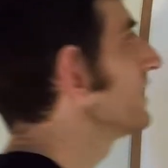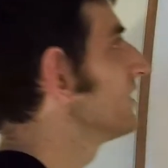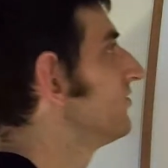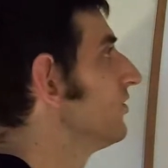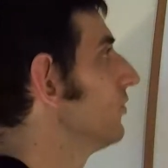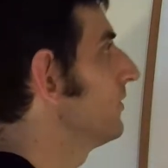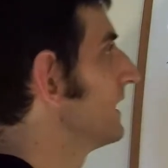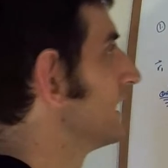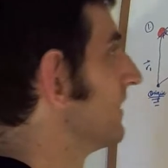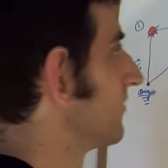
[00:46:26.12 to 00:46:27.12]
could do
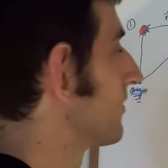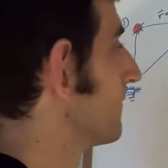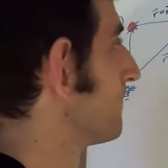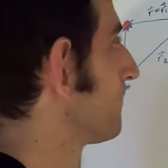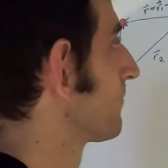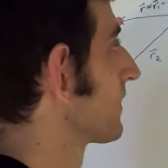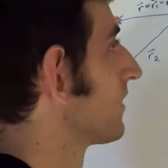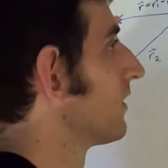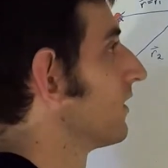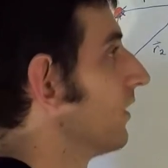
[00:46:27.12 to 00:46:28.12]
is,
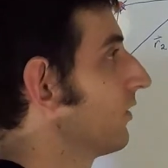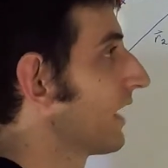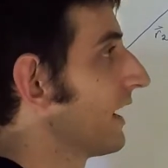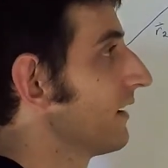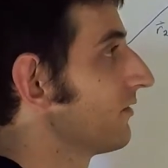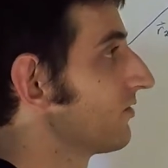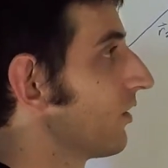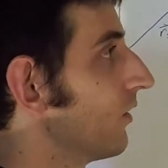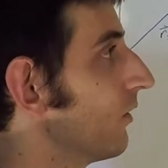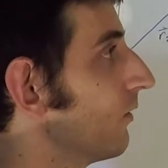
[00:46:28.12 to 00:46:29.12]
okay,
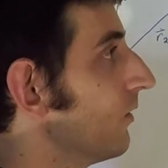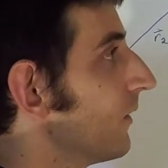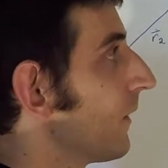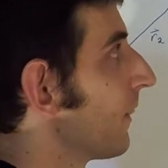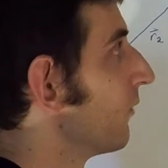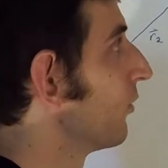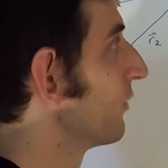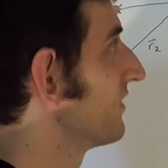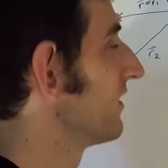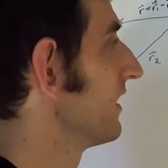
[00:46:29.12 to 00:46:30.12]
so what we
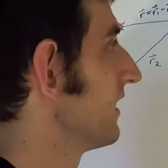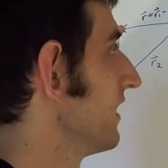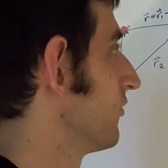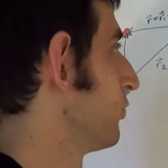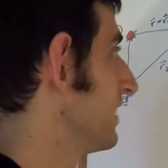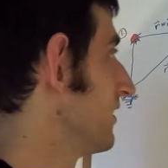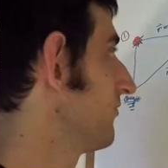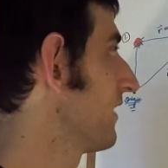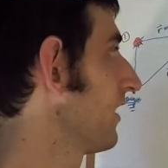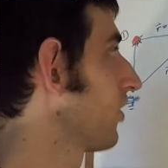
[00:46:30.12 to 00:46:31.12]
did is we
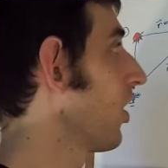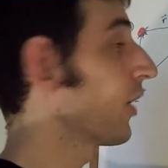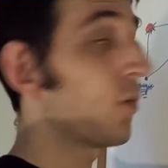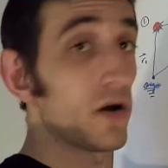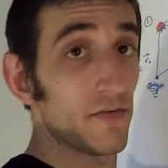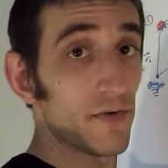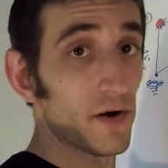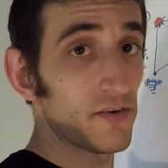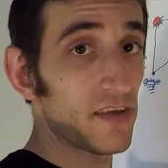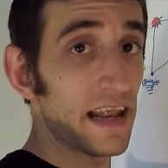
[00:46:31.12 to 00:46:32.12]
found R1
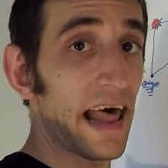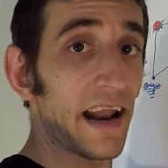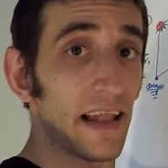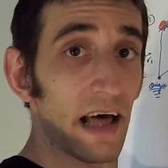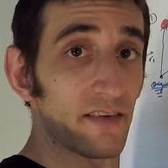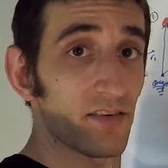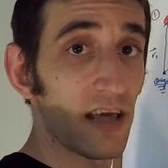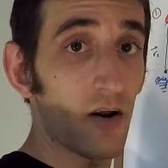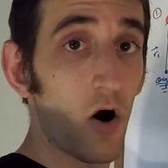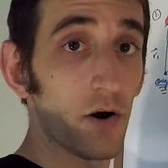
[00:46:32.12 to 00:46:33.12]
first, and that allowed us to
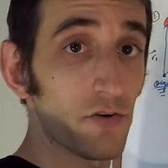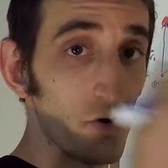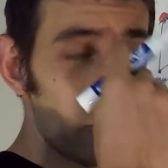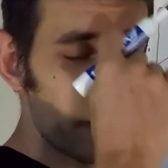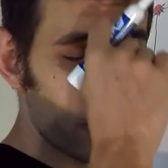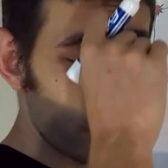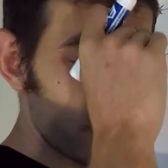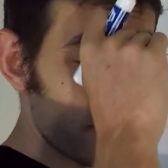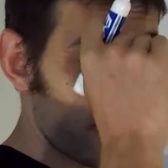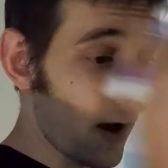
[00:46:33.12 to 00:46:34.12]
get R2 because we
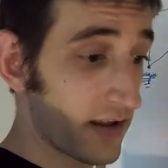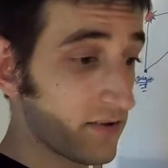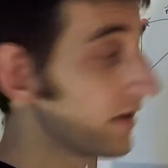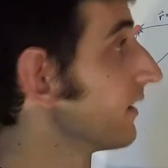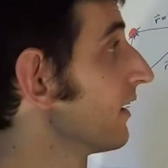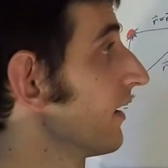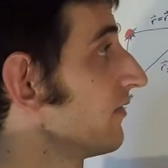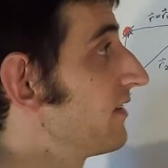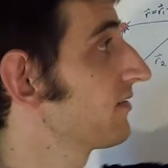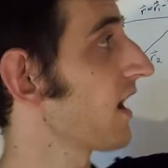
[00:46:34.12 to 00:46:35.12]
defined
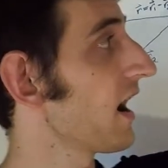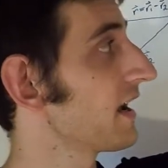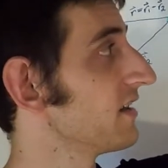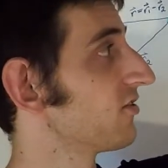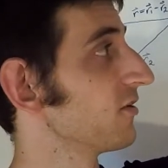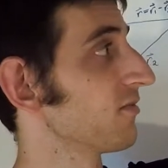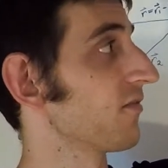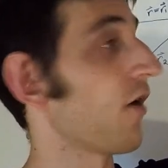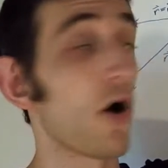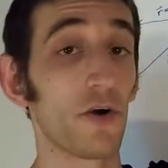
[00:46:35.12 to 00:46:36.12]
this guy in terms
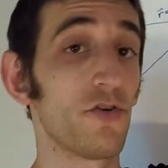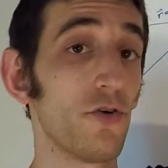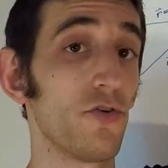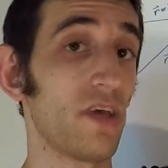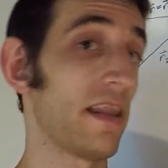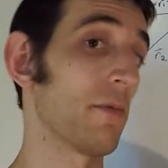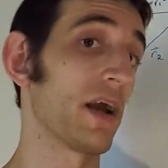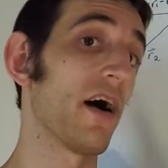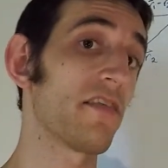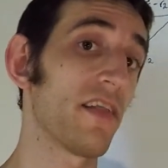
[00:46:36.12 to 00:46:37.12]
of R2s, and then we
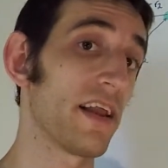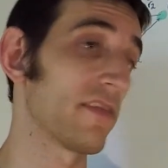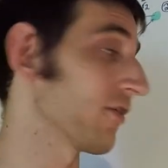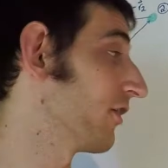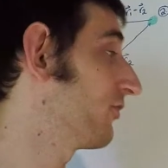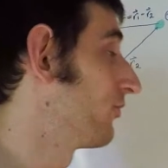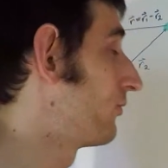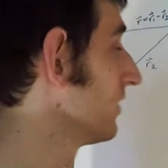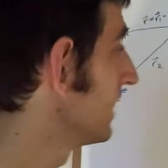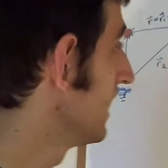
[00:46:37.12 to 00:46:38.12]
isolated
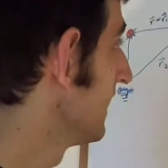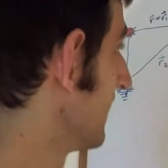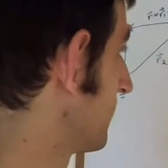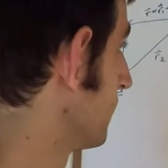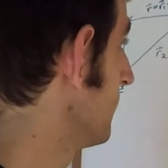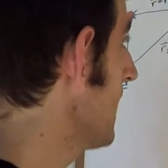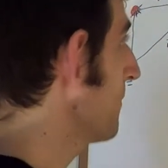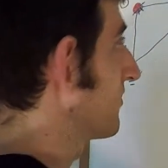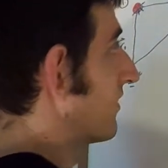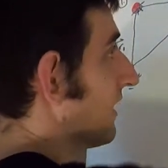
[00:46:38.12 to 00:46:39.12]
R2. Let's do the
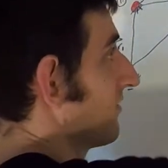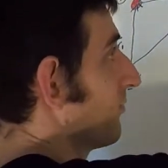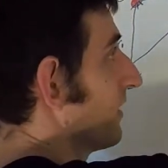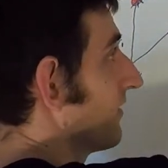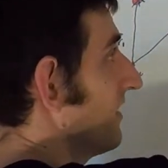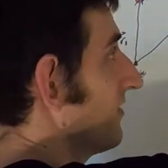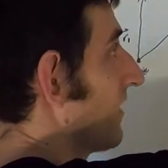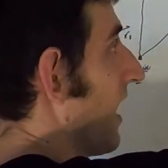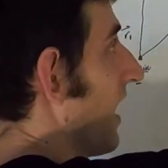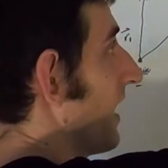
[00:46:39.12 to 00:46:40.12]
opposite. Let's bring this
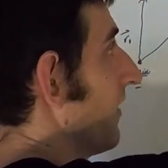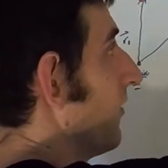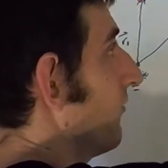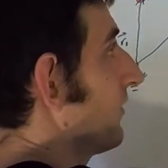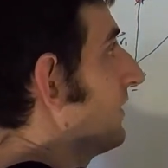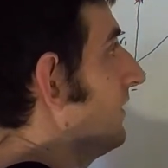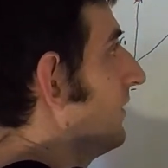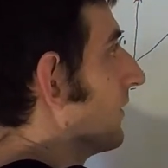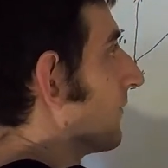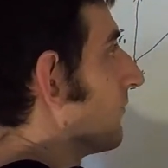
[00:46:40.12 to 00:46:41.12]
guy over
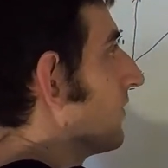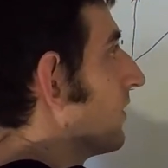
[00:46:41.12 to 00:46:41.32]
here.